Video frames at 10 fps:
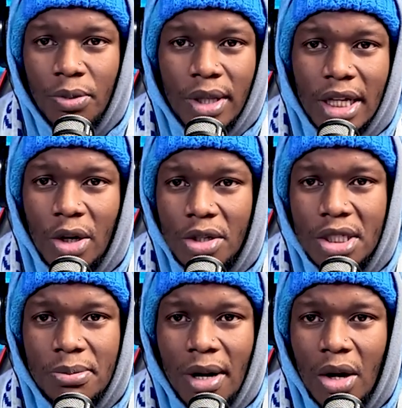When they
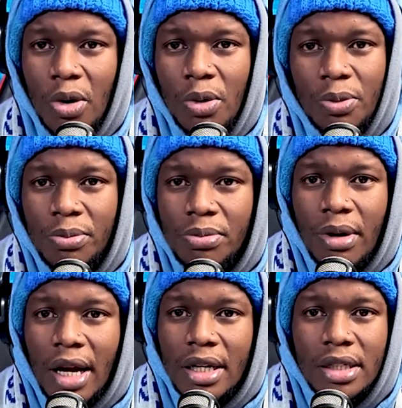lost DiMarco
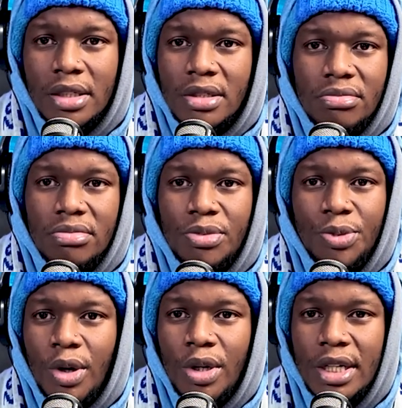and
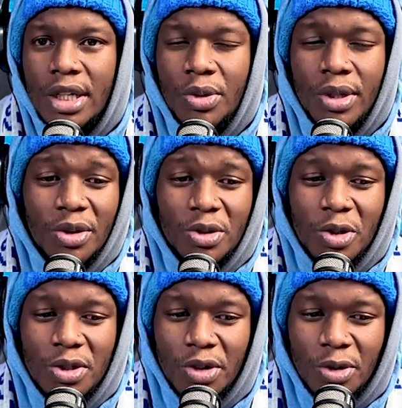we all knew that he was
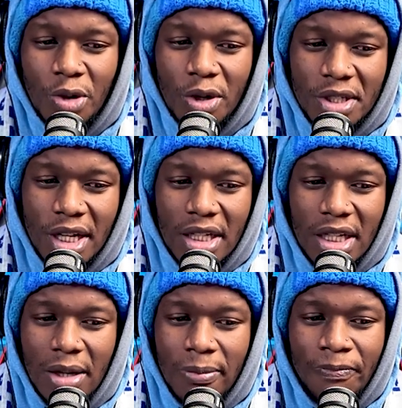not going to start the
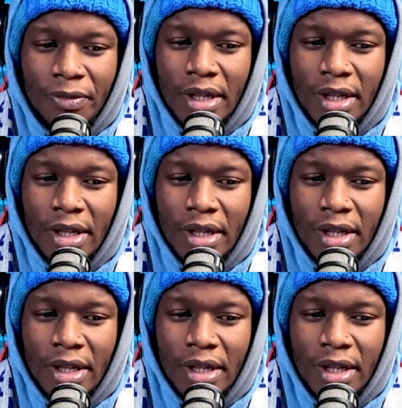game,